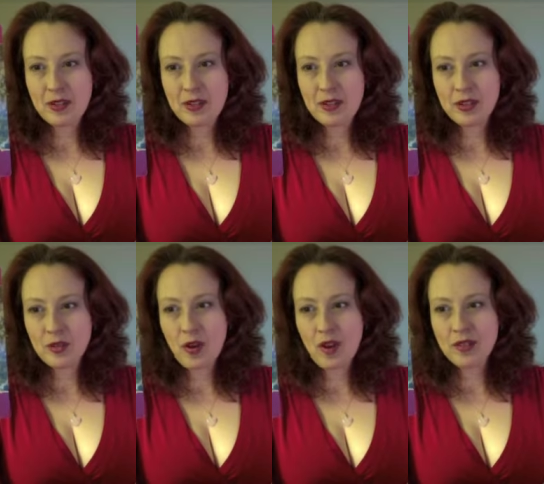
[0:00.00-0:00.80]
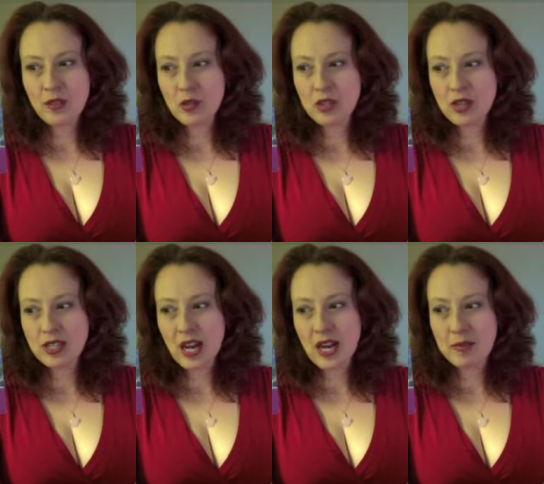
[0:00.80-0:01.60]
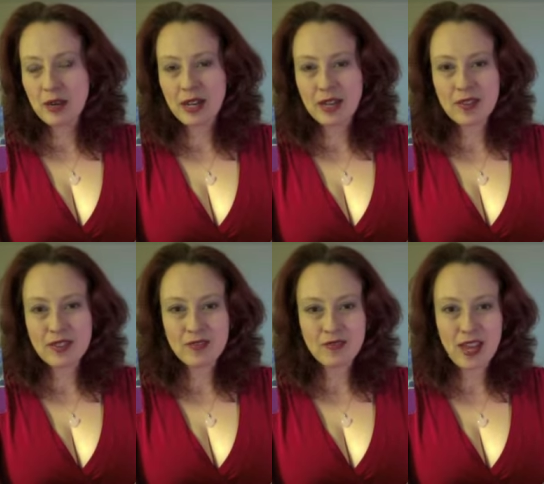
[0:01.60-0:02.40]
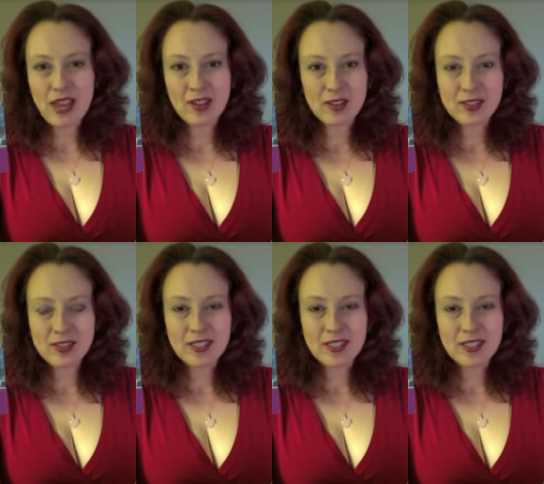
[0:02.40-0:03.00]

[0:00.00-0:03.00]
Too often we try to hide behind this veil,